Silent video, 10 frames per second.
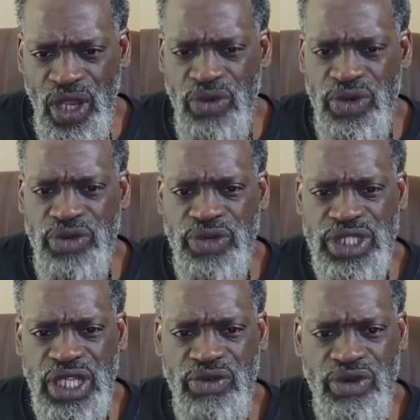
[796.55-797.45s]
Wonder what's
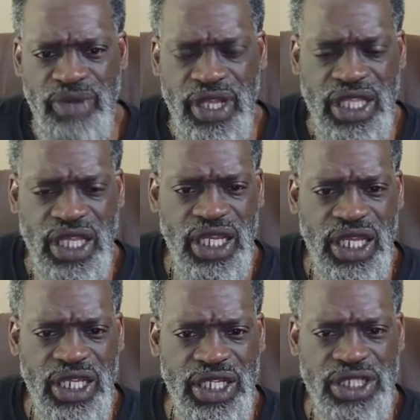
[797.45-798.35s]
up with my thing
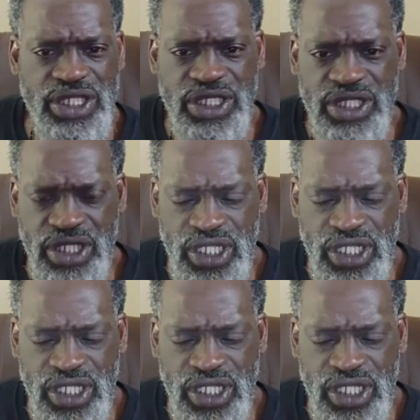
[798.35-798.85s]
and it's